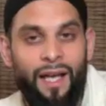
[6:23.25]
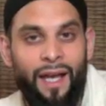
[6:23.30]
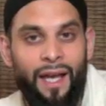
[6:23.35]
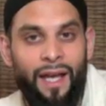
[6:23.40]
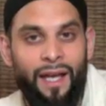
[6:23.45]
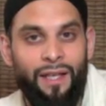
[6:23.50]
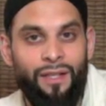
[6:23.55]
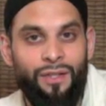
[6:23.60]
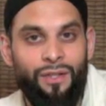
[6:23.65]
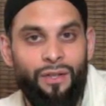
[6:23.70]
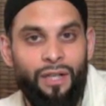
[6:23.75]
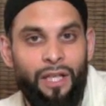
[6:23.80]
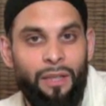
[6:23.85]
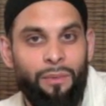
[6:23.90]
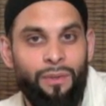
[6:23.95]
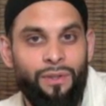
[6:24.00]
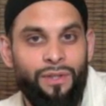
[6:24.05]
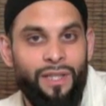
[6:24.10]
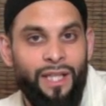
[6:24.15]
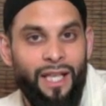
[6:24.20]
and you're
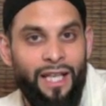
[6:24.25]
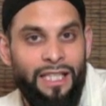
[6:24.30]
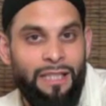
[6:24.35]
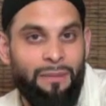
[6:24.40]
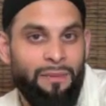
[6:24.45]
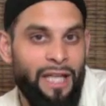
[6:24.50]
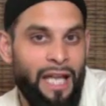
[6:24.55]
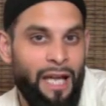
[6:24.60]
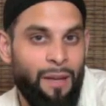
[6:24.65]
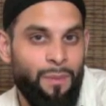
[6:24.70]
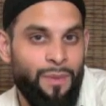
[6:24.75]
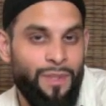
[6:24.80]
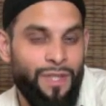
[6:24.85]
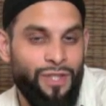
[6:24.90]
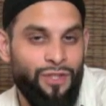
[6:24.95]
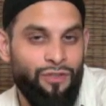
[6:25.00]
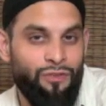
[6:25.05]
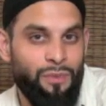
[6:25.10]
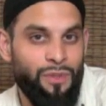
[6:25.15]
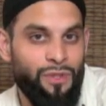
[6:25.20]
able to kick some of the habits
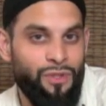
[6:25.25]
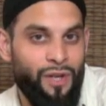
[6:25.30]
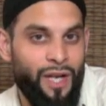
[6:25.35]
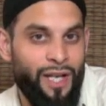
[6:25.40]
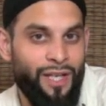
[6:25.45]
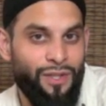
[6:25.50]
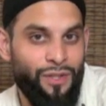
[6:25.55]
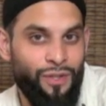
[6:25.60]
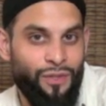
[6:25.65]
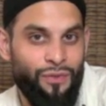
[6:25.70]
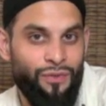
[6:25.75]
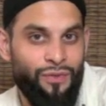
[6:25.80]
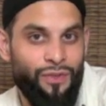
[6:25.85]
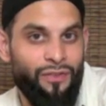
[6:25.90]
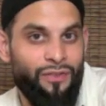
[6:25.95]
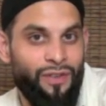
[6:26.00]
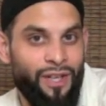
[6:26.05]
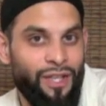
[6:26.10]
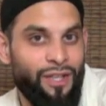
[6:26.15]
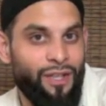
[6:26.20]
that you've been trying to do for
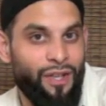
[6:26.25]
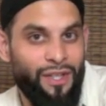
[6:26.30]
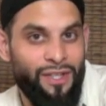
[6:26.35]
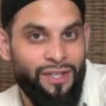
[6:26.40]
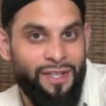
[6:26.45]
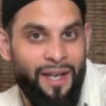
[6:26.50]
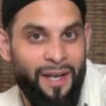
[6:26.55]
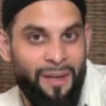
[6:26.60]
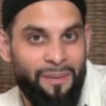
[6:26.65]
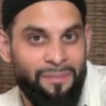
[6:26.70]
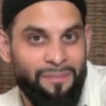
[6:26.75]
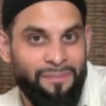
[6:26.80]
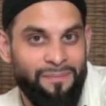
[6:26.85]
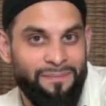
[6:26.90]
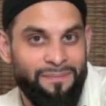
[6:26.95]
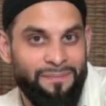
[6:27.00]
a very long time.